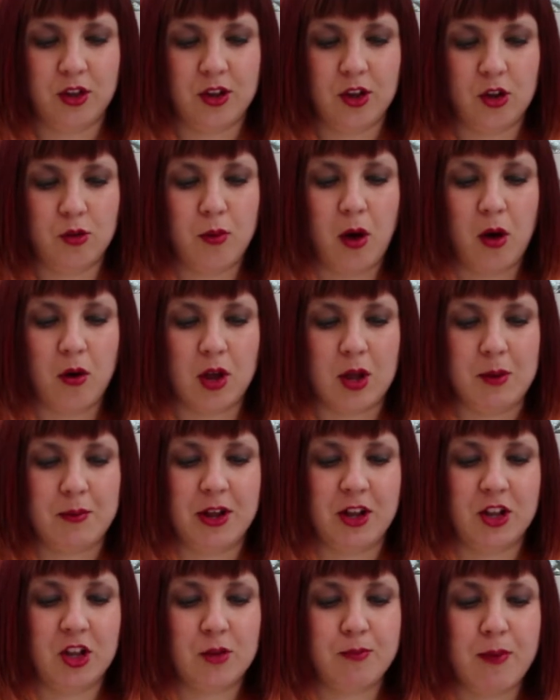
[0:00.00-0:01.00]
in this poem,
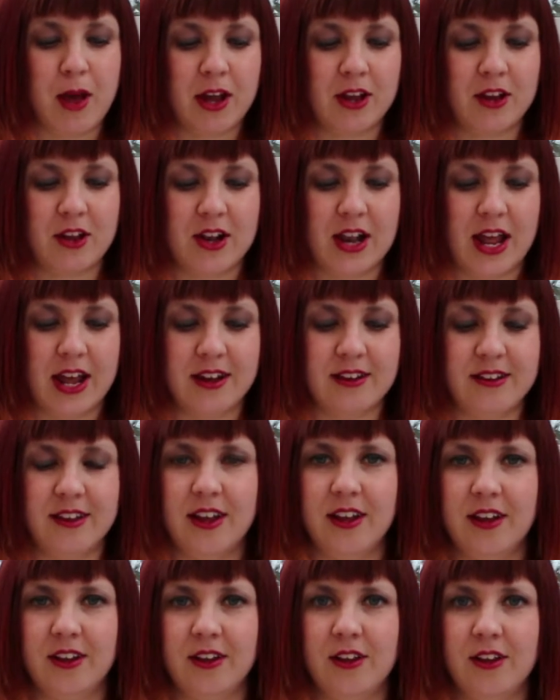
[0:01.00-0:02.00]
is
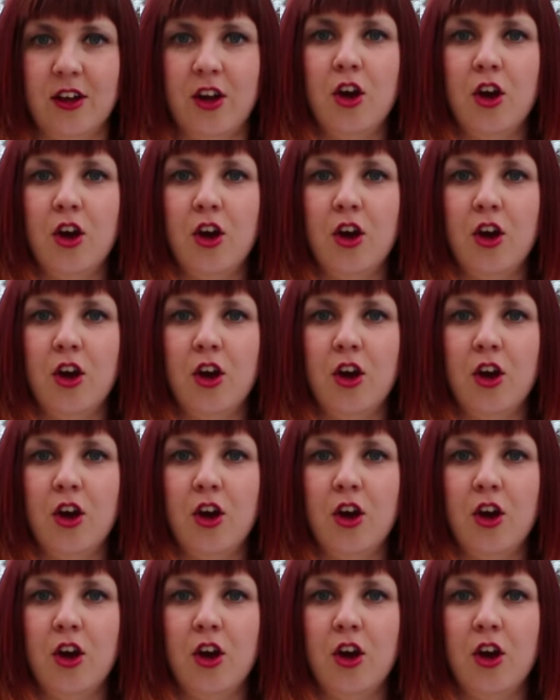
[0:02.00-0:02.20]
speculating